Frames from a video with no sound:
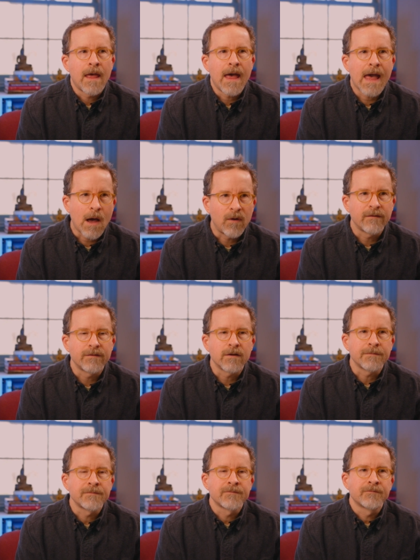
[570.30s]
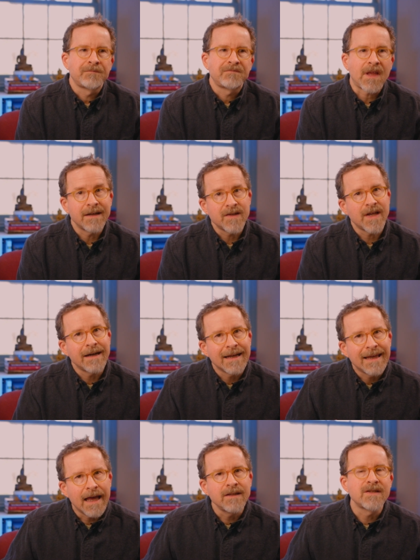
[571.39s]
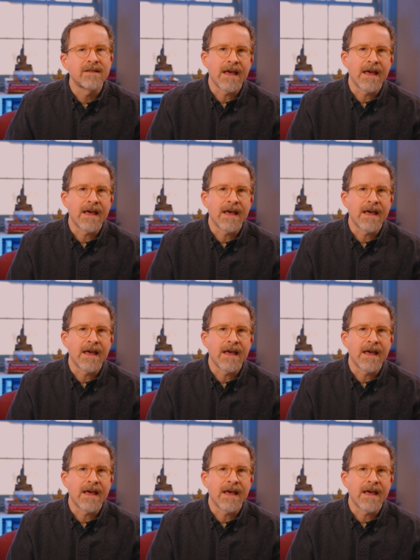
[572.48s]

However, I decided against